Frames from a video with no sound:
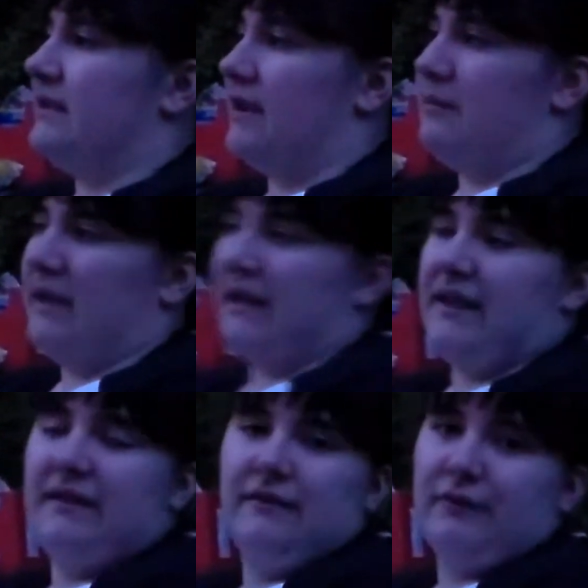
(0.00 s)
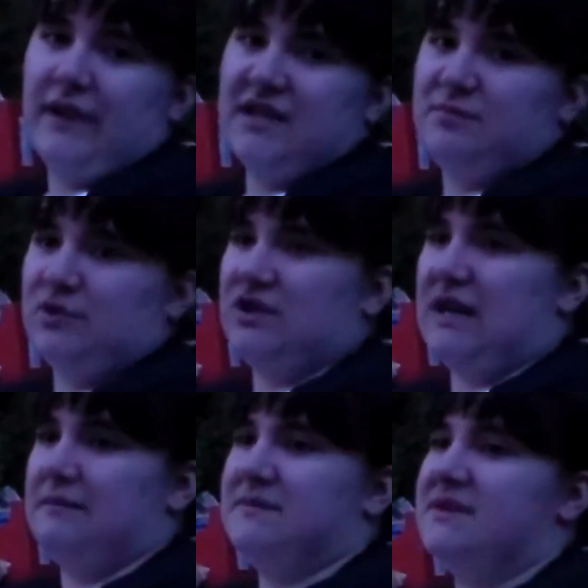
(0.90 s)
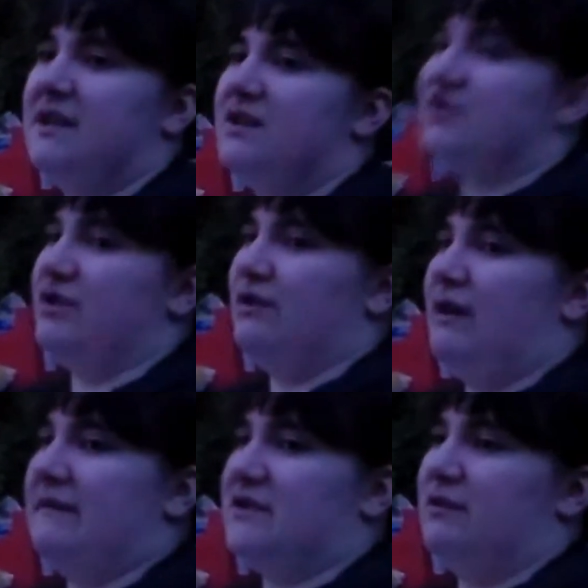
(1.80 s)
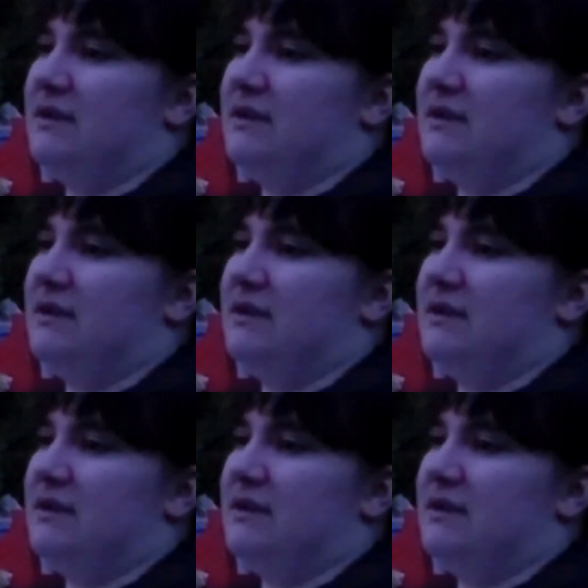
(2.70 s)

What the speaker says: Yep, it creates more jobs. So you have to